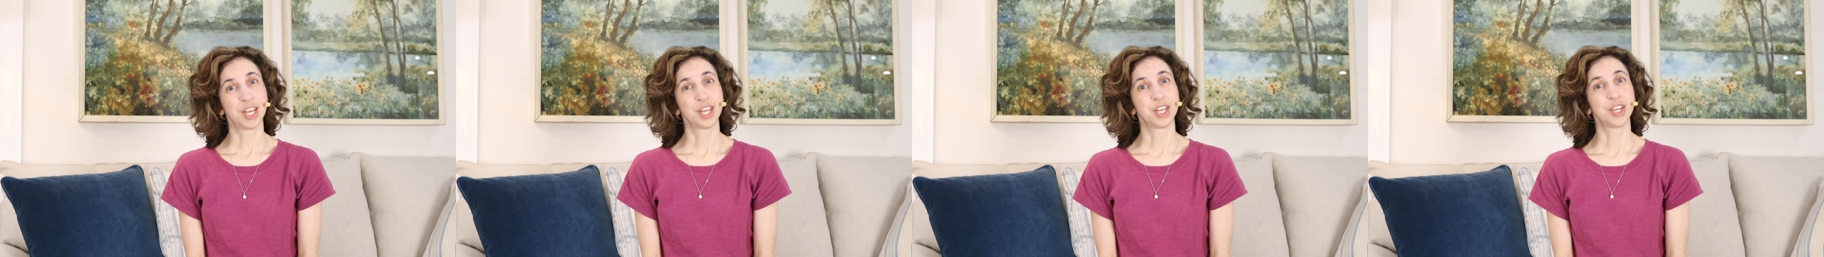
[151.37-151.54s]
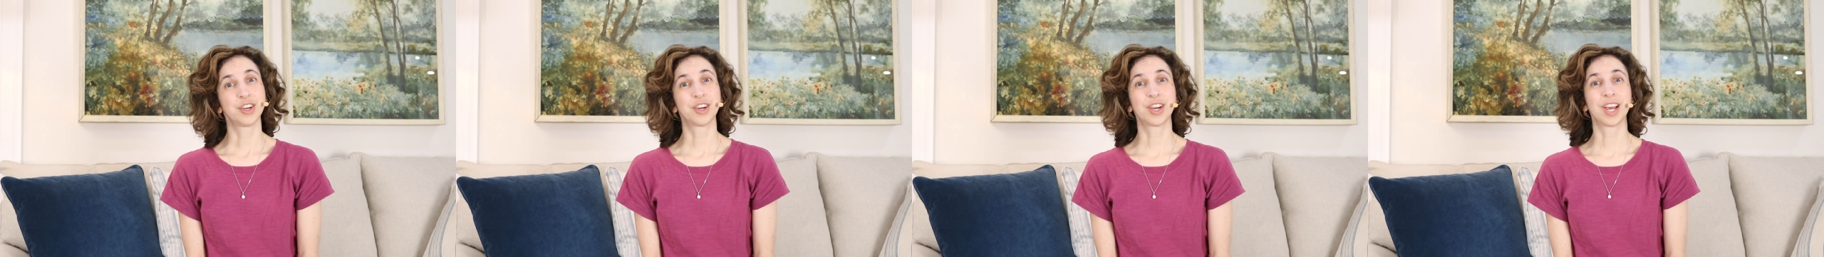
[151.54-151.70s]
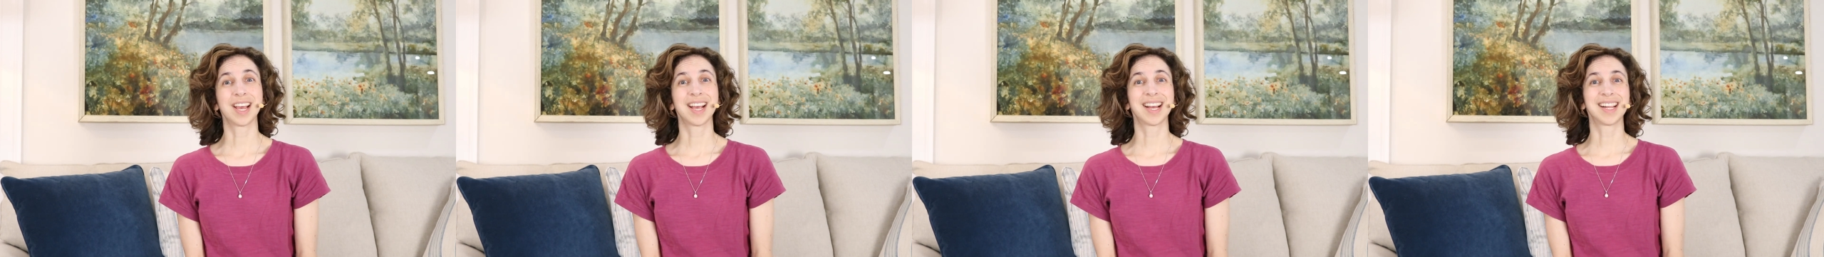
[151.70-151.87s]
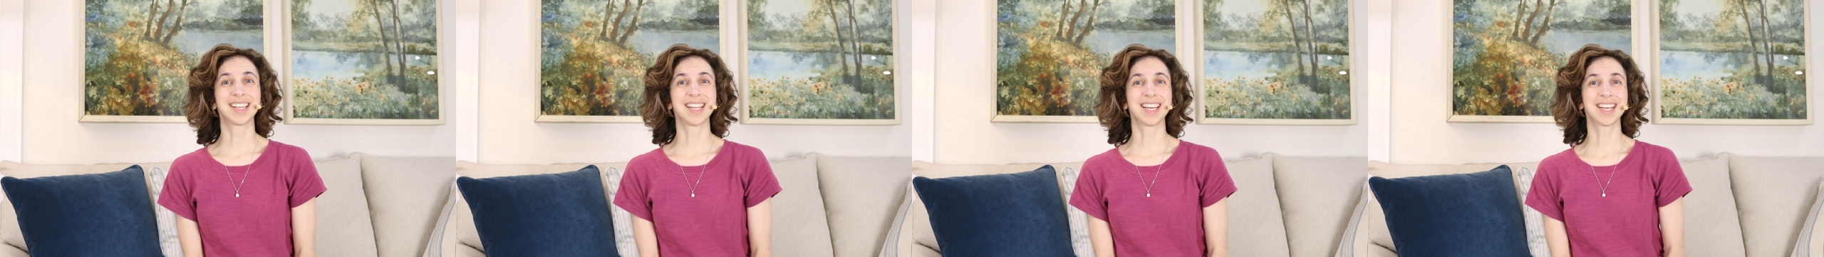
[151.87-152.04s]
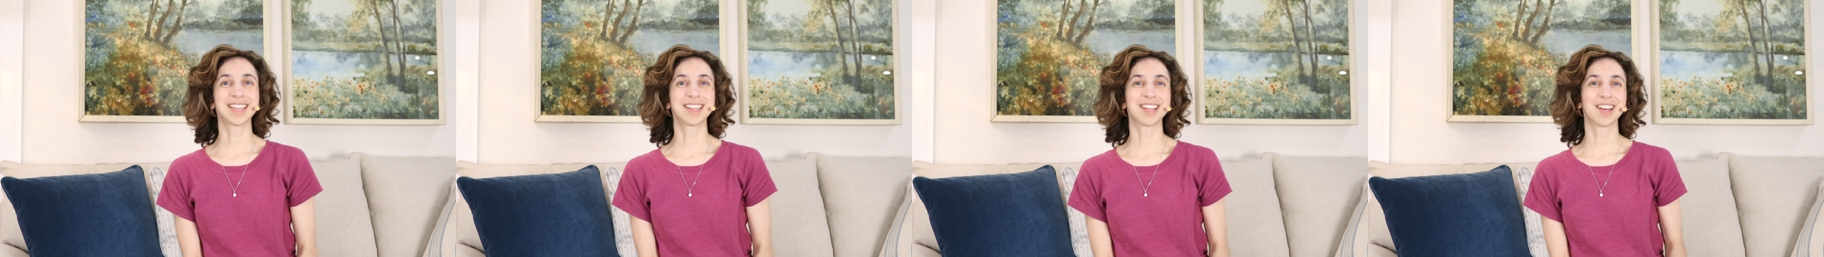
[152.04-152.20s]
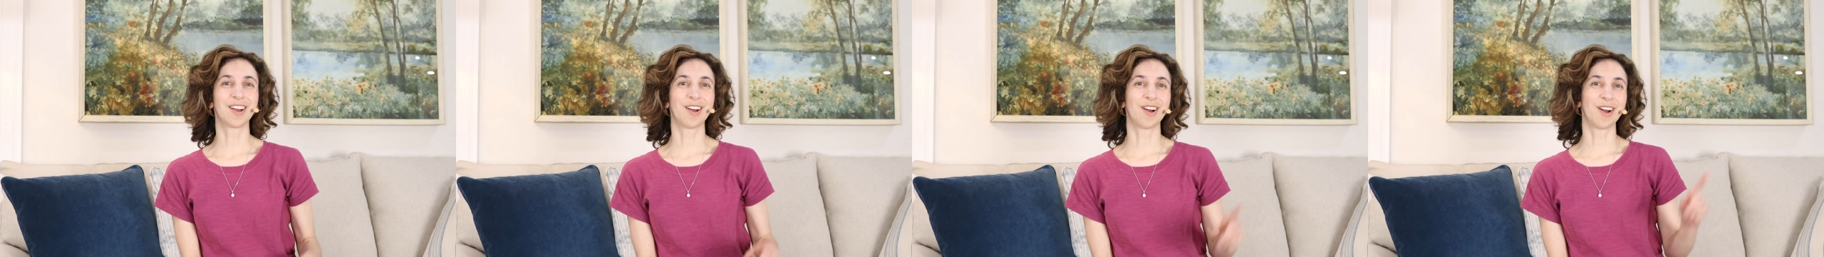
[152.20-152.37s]
You can
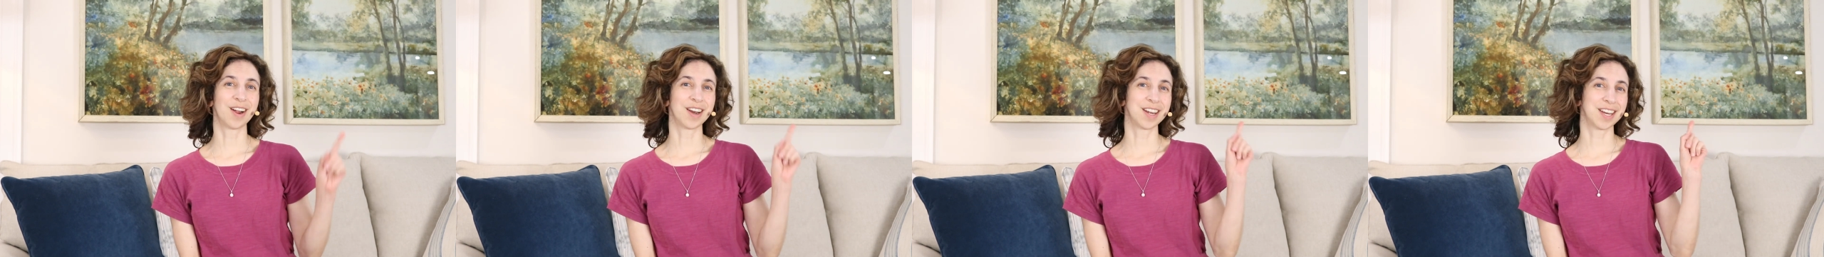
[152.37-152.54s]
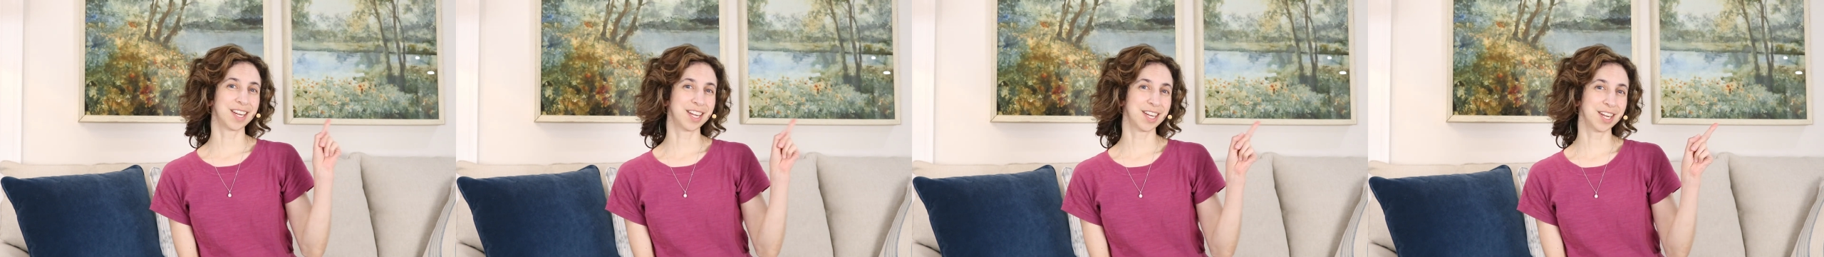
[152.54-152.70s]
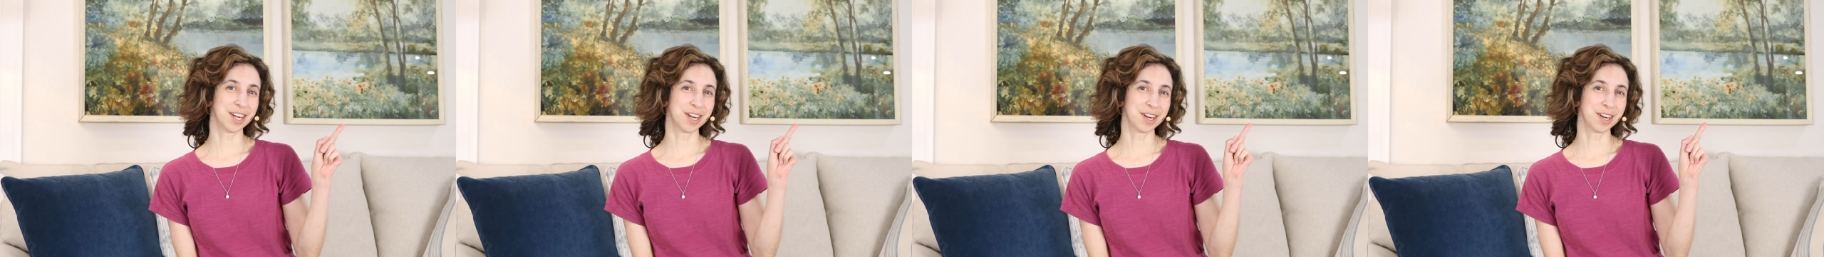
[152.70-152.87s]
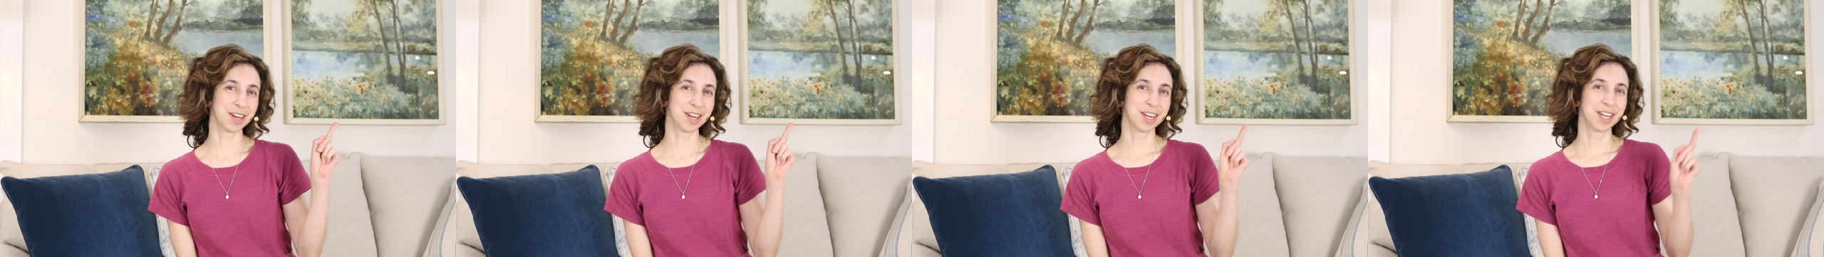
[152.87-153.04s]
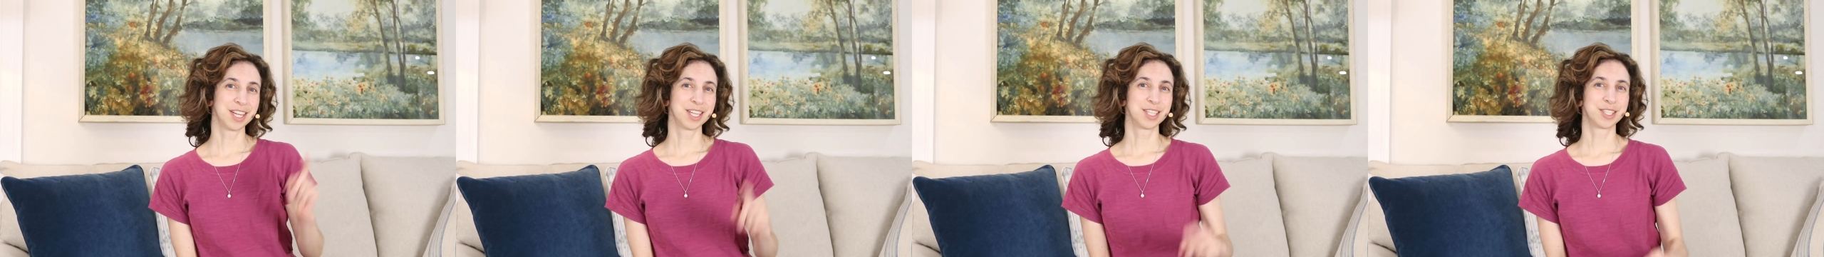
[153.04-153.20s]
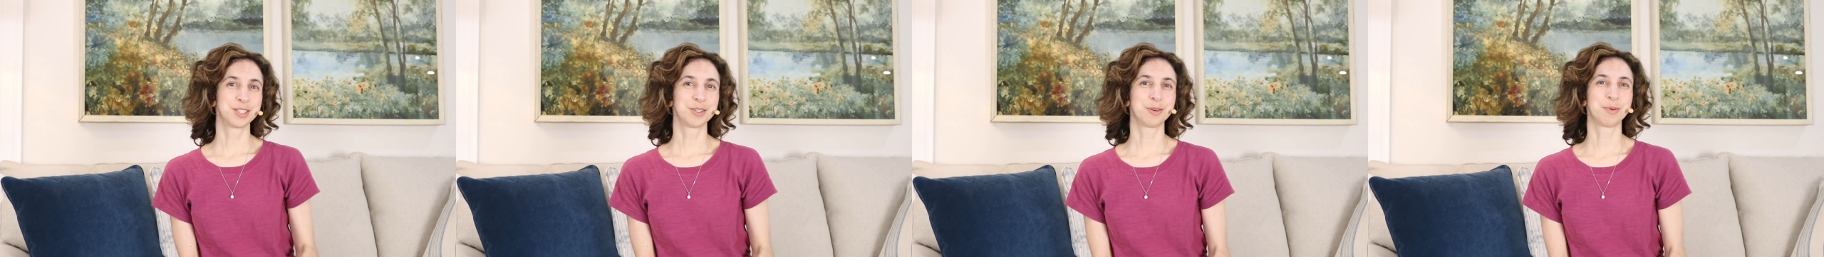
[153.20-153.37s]
click the card here
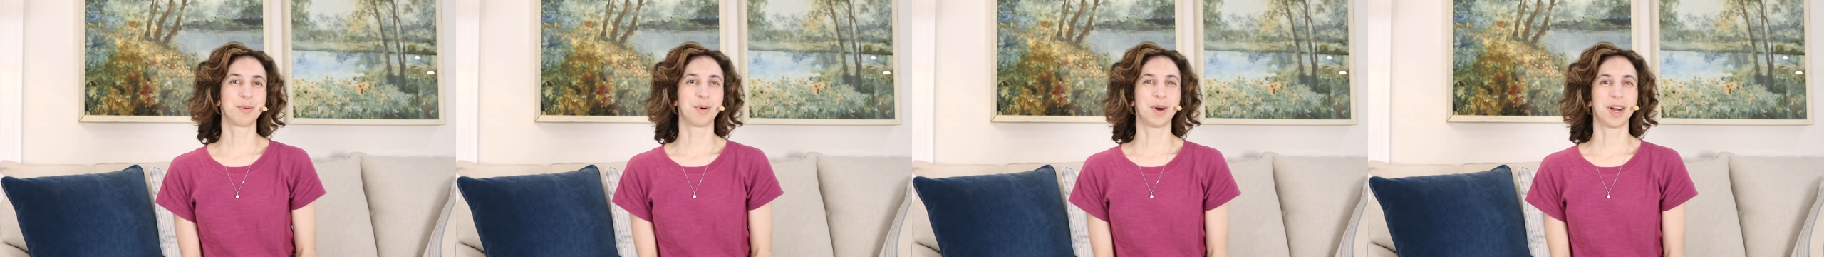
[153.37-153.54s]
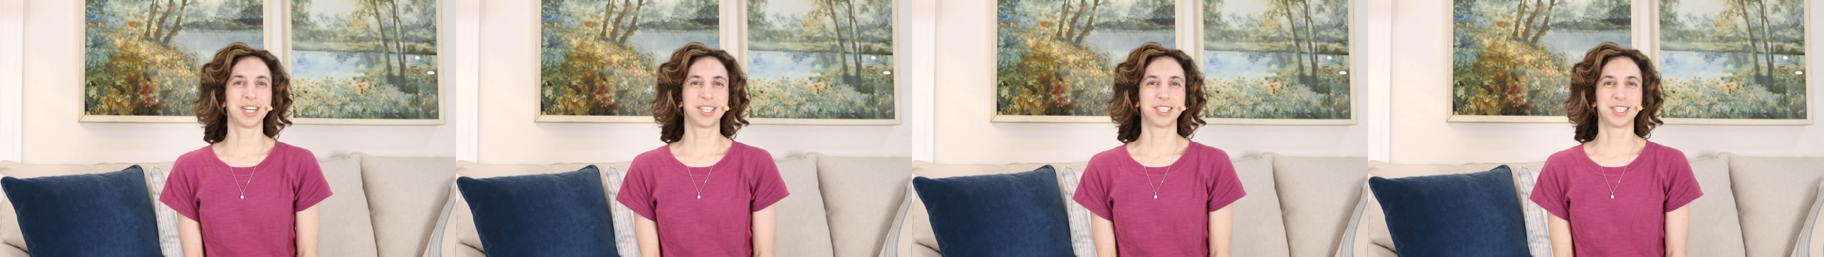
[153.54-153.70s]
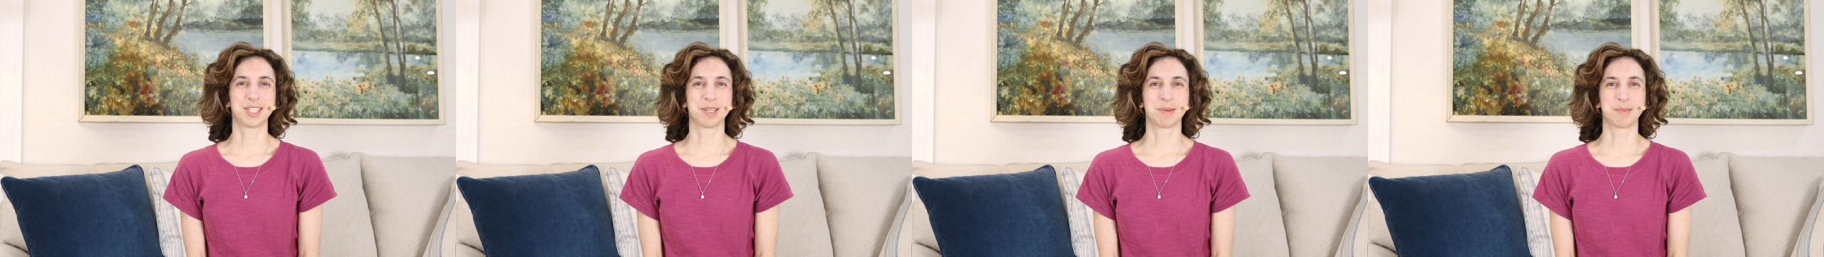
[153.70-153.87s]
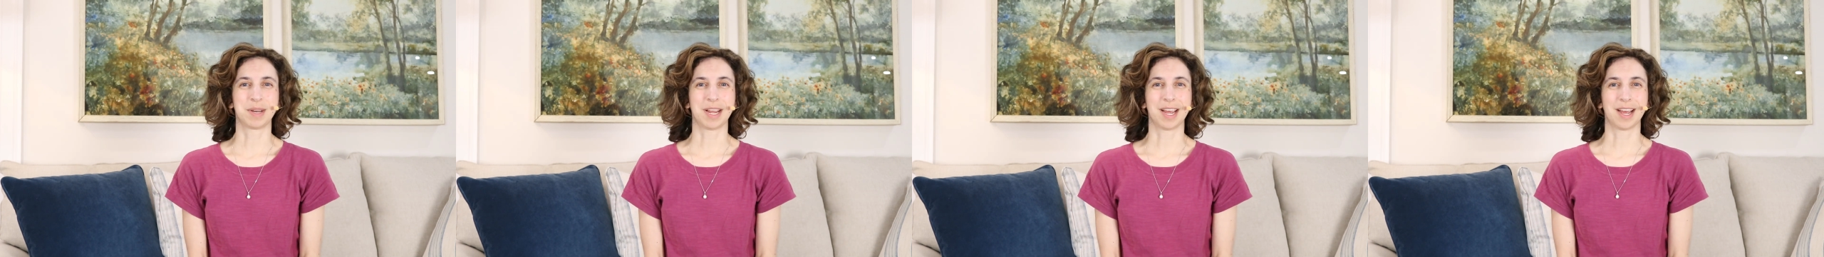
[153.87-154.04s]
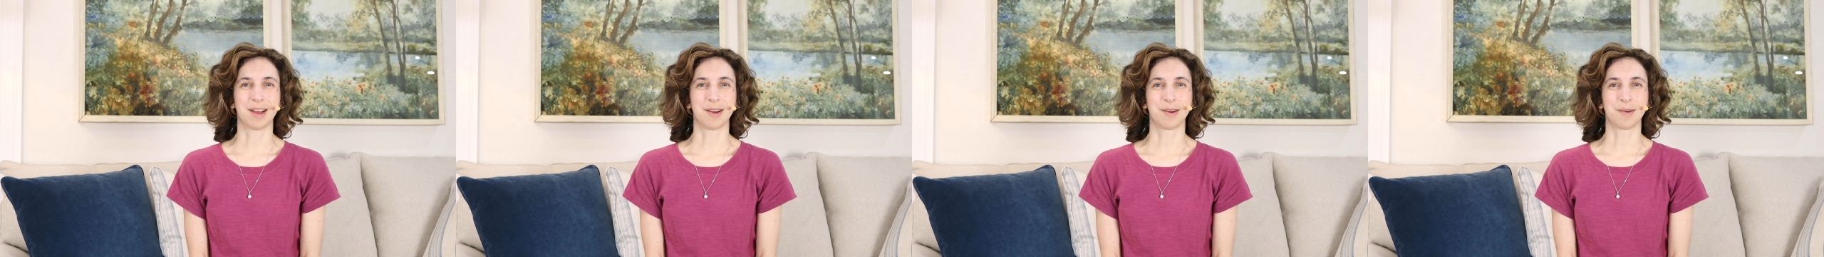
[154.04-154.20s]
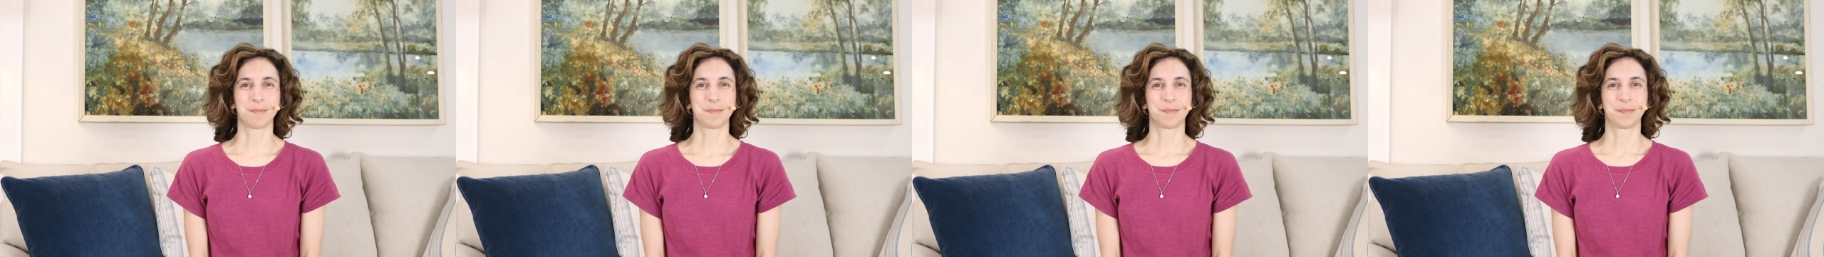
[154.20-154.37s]
to watch them
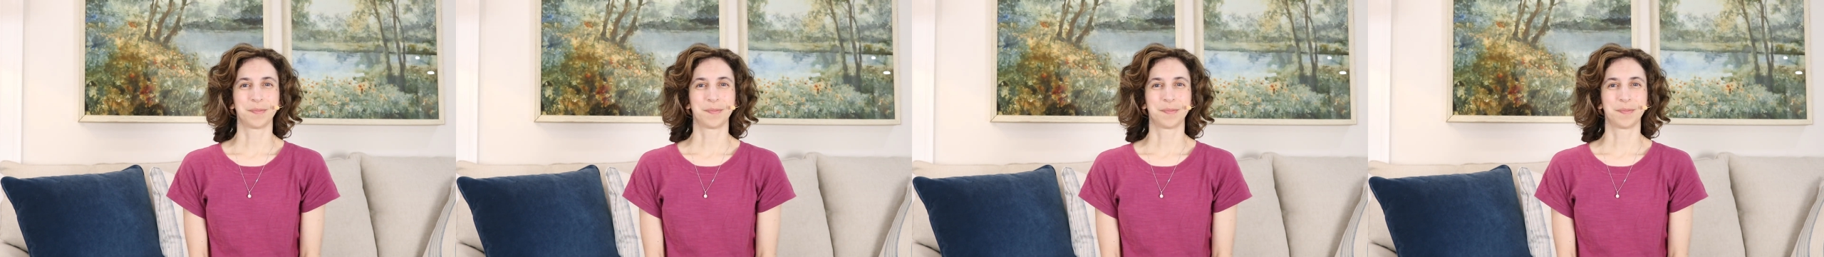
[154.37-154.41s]
now.